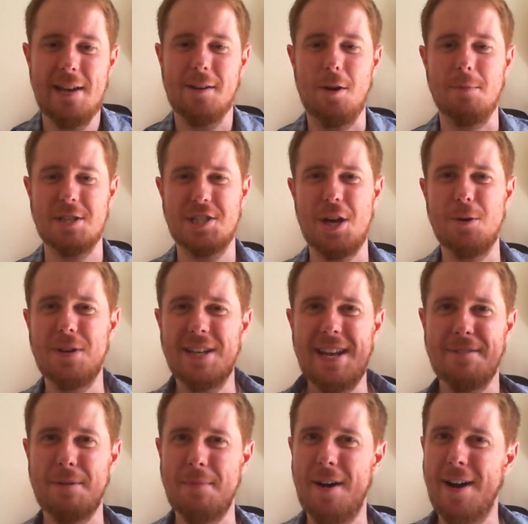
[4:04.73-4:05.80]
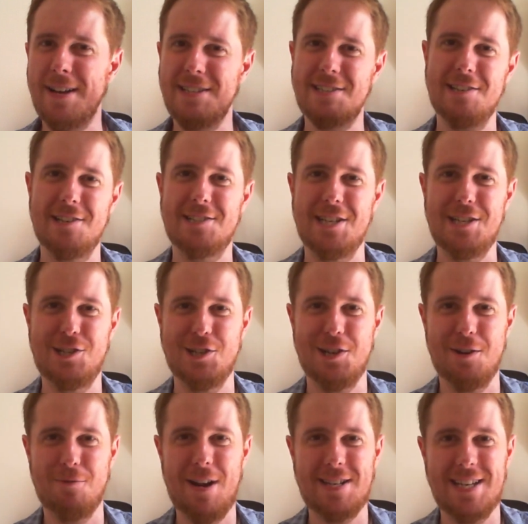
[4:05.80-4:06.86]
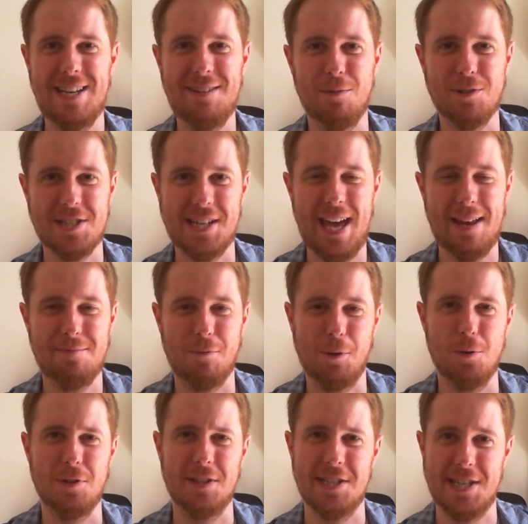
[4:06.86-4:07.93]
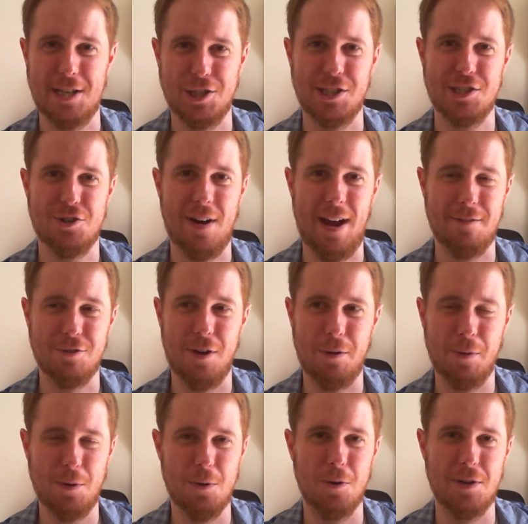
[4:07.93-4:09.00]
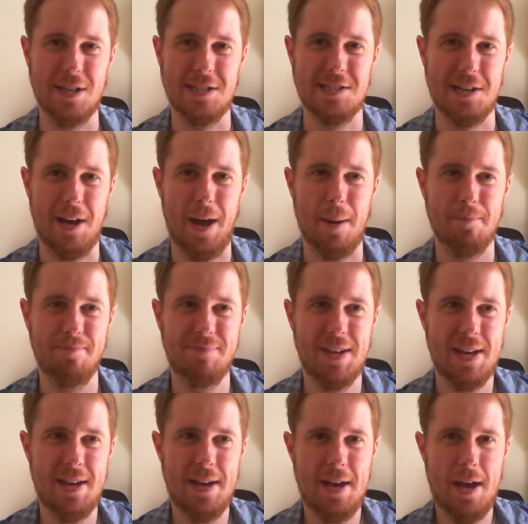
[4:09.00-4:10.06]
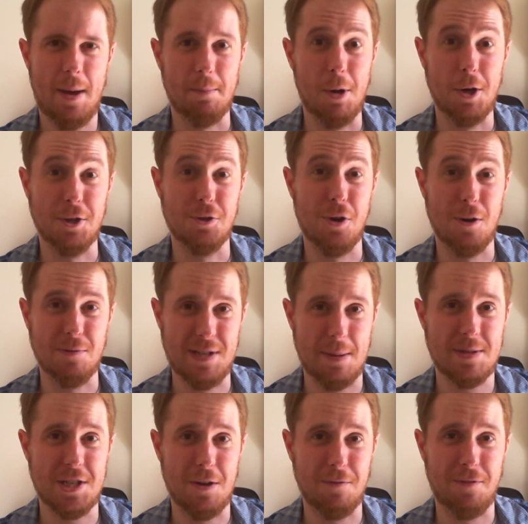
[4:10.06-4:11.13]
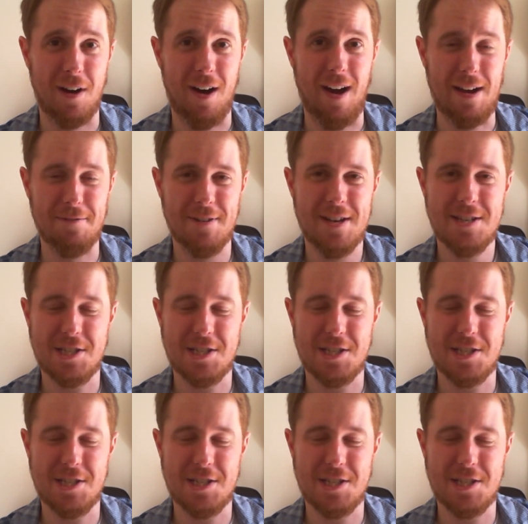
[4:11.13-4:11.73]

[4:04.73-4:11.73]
Got my Sony Nevermind t-shirt ready once again, recording this actually straight after I recorded Murder Drones episode 5.